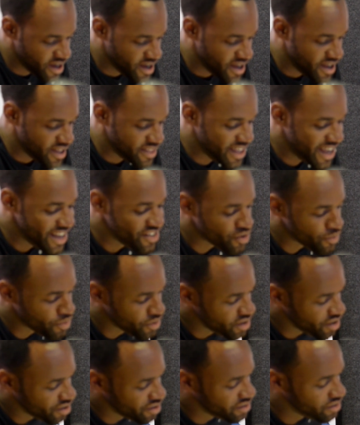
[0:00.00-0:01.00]
The
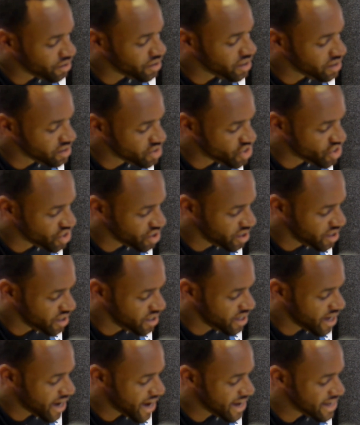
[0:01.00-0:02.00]
entrepreneurial
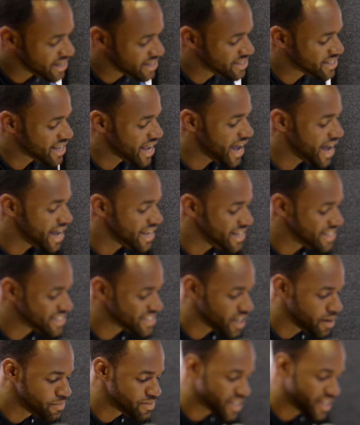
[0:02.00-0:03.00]
journey has had
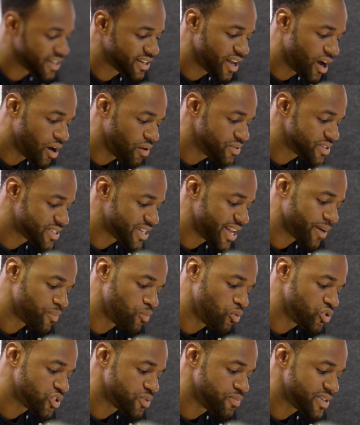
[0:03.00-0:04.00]
its ups and downs like
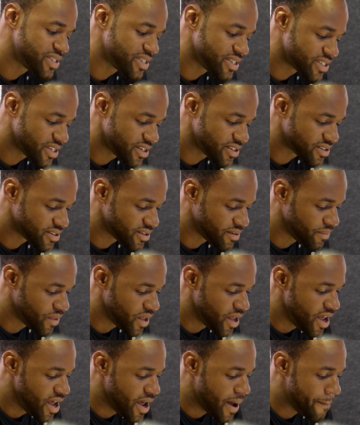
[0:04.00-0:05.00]
most businesses,
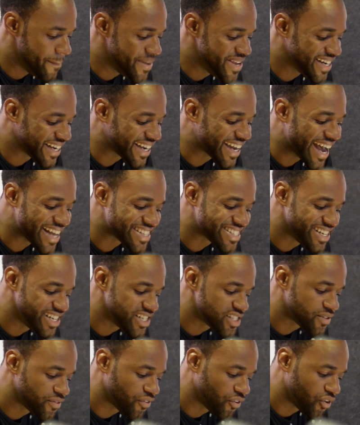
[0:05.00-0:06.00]
being a
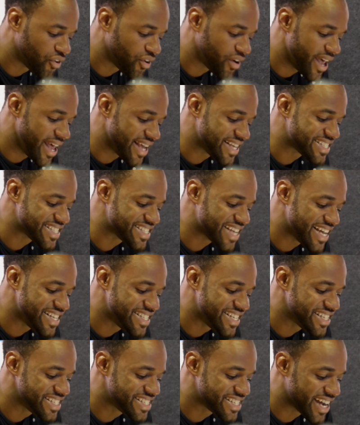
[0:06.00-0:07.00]
catalyst for
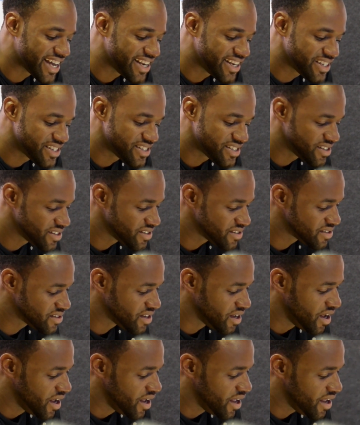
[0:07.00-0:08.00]
exciting challenges
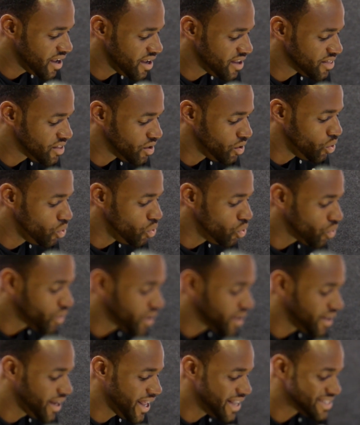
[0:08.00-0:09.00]
in the
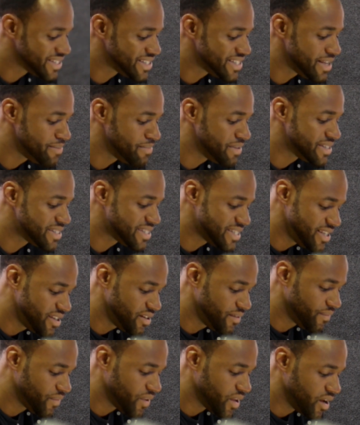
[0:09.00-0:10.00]
local entertainment
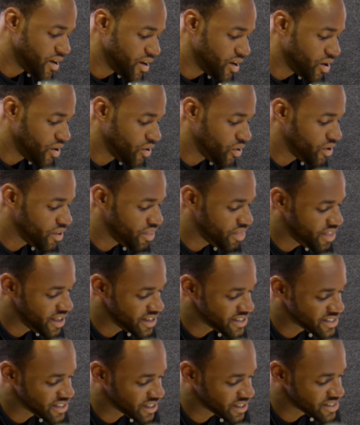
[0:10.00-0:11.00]
scene. Their
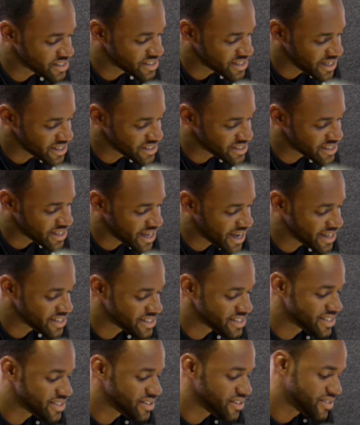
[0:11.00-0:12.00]
success
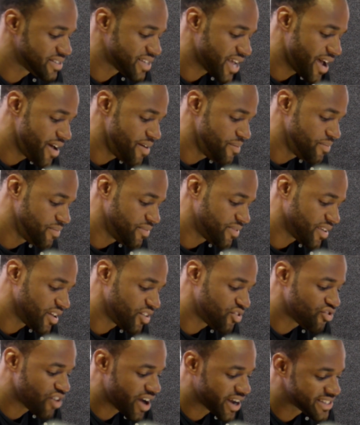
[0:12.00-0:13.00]
has times
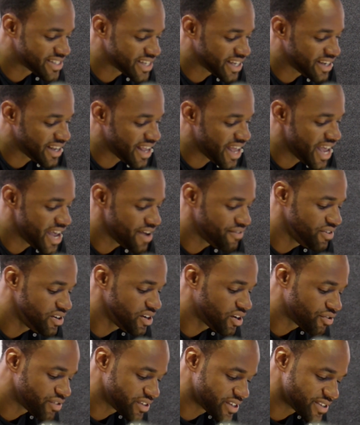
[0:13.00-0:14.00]
attracted heavy
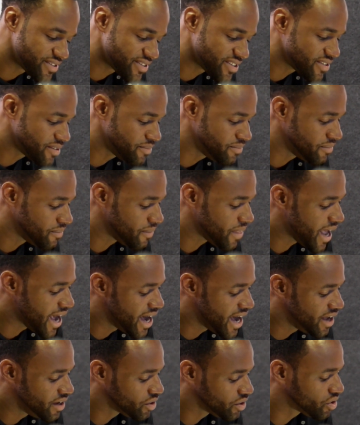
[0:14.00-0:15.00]
criticism
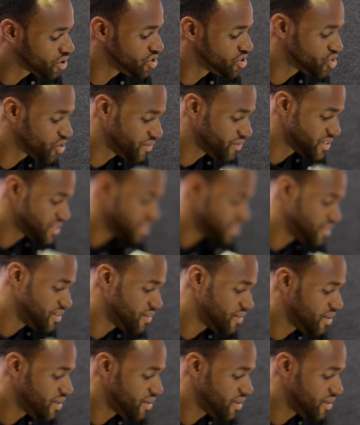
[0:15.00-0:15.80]
and controversy.